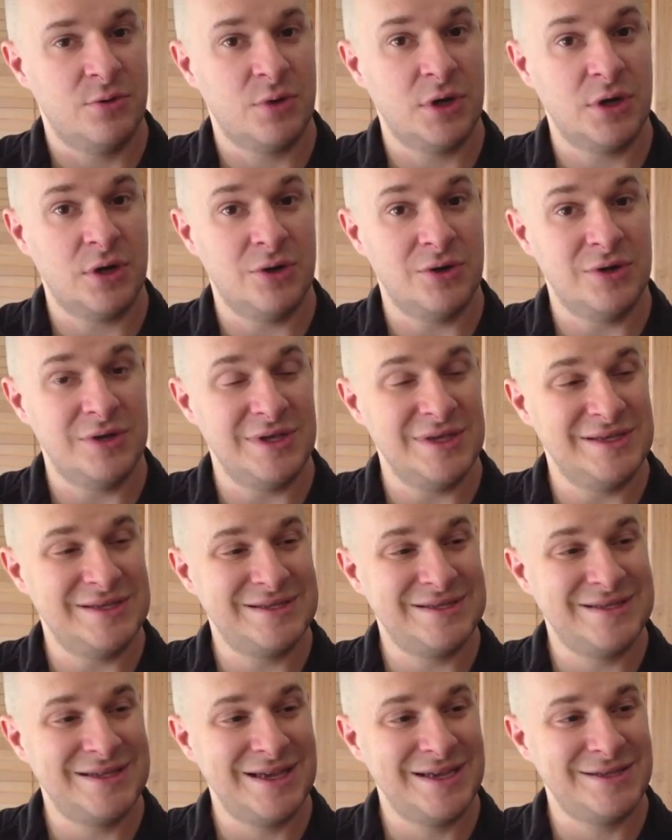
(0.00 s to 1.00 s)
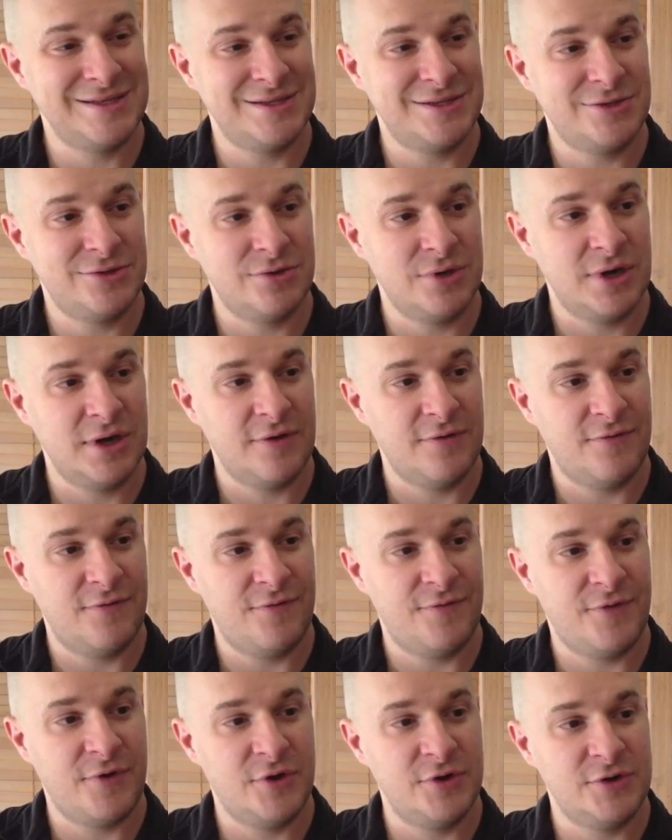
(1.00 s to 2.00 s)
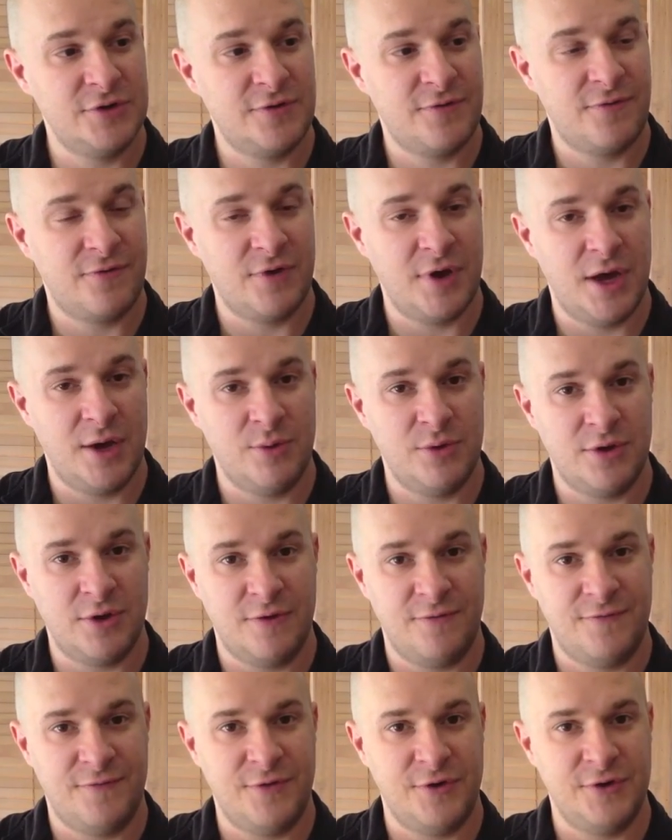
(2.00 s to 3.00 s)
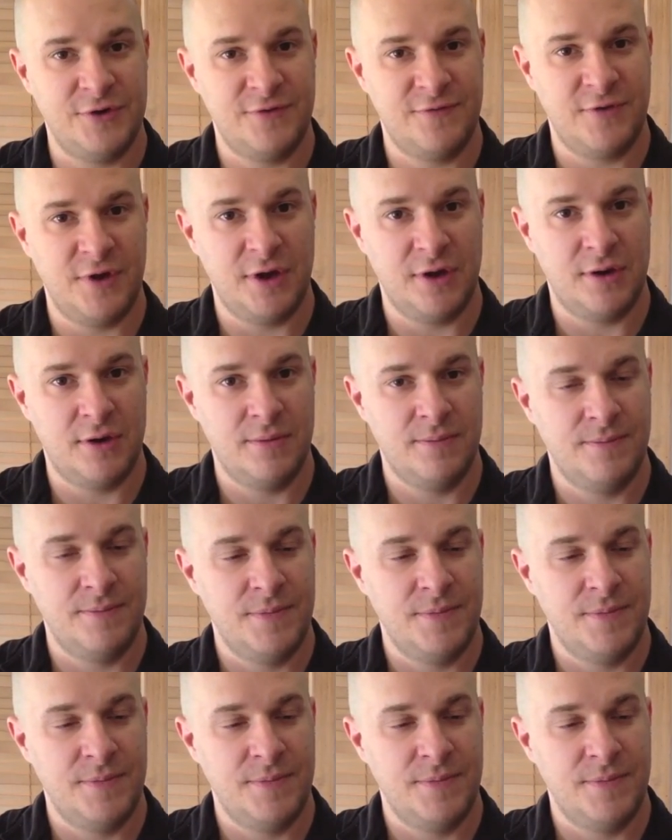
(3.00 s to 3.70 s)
We're going to go to the 6th string, 1st fret with our first finger.